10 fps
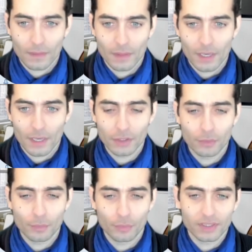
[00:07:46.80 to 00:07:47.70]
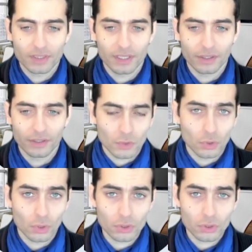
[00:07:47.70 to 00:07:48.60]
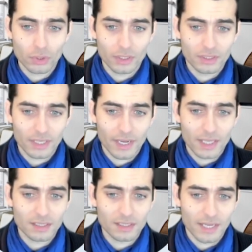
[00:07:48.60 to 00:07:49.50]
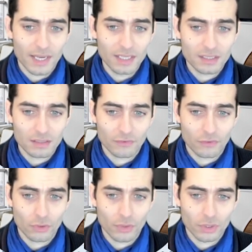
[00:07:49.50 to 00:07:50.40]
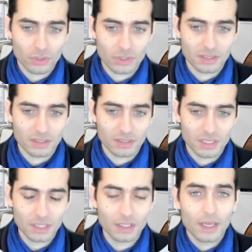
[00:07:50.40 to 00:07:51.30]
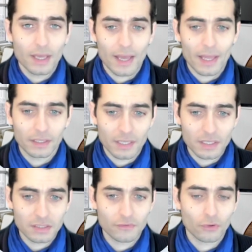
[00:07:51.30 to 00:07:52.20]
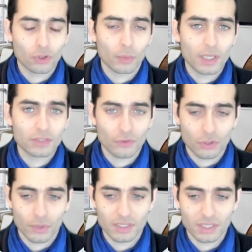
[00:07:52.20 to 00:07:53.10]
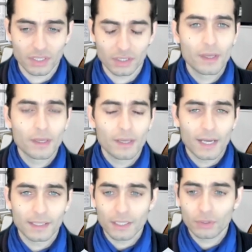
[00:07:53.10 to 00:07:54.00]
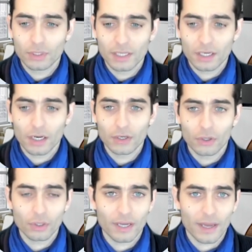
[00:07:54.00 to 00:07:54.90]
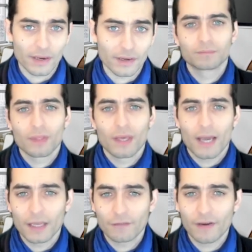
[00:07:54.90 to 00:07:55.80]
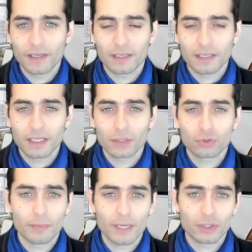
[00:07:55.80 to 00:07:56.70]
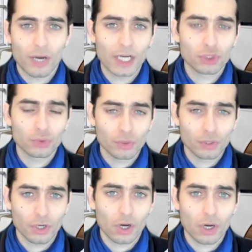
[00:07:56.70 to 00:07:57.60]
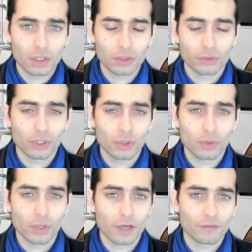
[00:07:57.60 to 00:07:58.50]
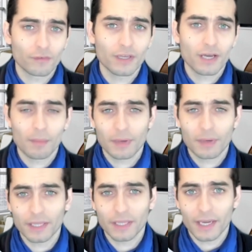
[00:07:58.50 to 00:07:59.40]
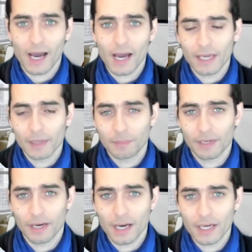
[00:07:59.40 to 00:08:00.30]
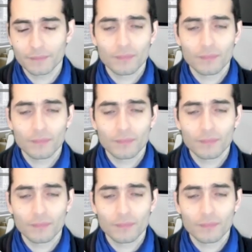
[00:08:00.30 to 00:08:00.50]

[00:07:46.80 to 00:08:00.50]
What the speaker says: and then you put it here. You also indicate yes for reduce latency and yes for wait for greeting. And then you click on OK. And finally, to make the actual call, via Blend AI API,